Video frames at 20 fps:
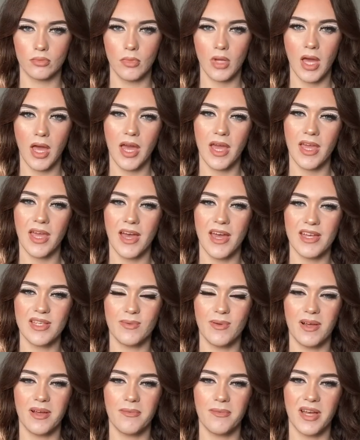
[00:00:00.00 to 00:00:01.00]
Hi guys,
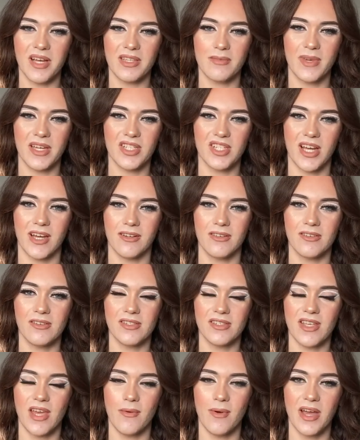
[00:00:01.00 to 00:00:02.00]
welcome back to my channel.
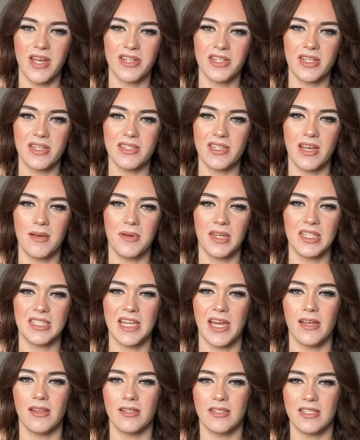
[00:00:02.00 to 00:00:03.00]
So as you can tell by the
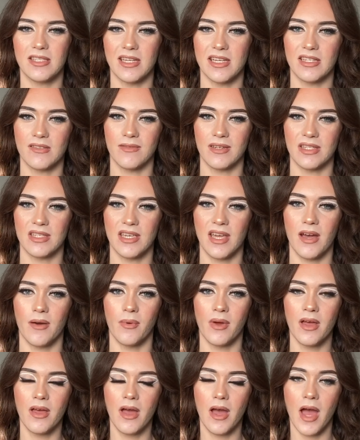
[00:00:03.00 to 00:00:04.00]
title of today's video,
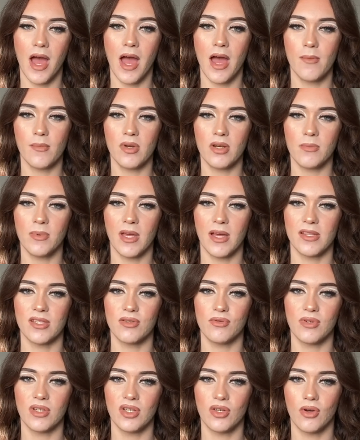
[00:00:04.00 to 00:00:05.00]
I'm going to be
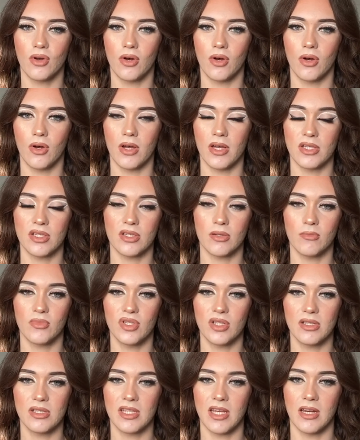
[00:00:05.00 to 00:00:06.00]
answering your
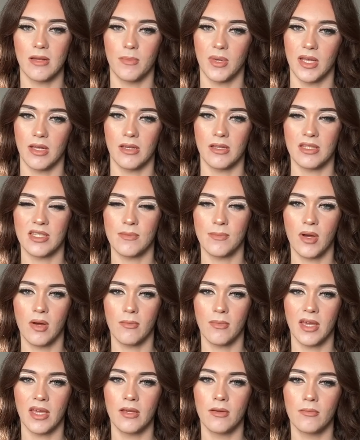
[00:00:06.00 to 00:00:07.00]
assumptions and opinions about
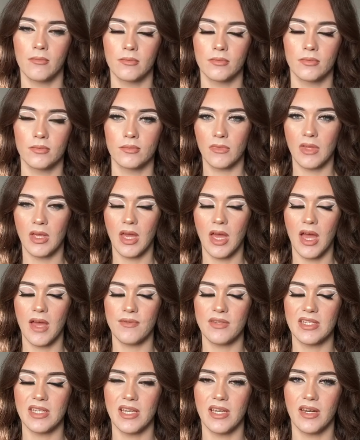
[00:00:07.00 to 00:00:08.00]
me. I've
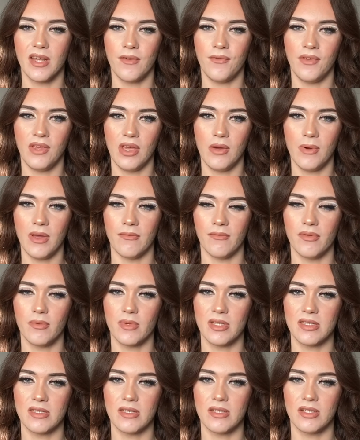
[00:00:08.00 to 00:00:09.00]
seen a few
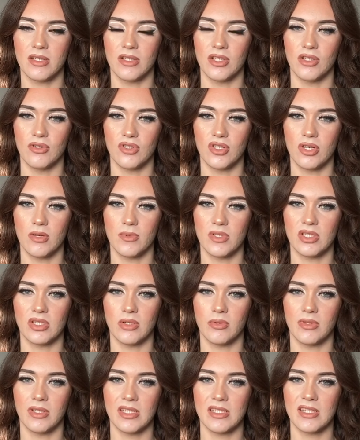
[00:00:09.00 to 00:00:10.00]
influencers and YouTubers
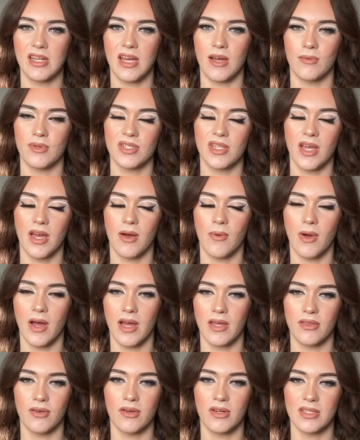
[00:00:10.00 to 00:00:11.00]
doing this now, so I
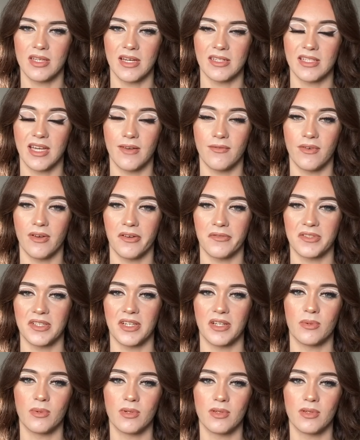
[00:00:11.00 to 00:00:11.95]
thought I'd get involved too.